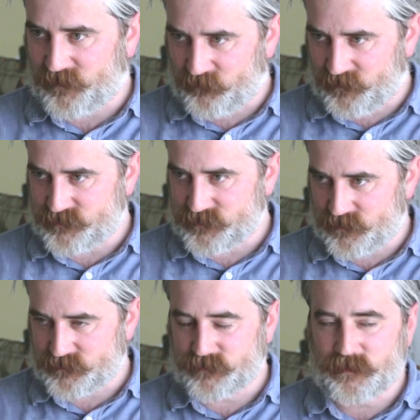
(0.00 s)
recommendation
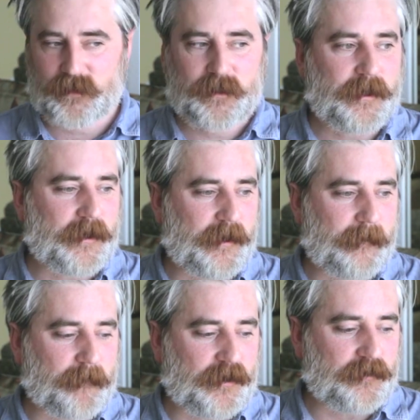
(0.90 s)
engine,
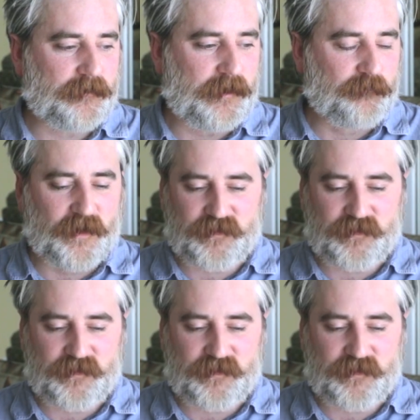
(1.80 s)
in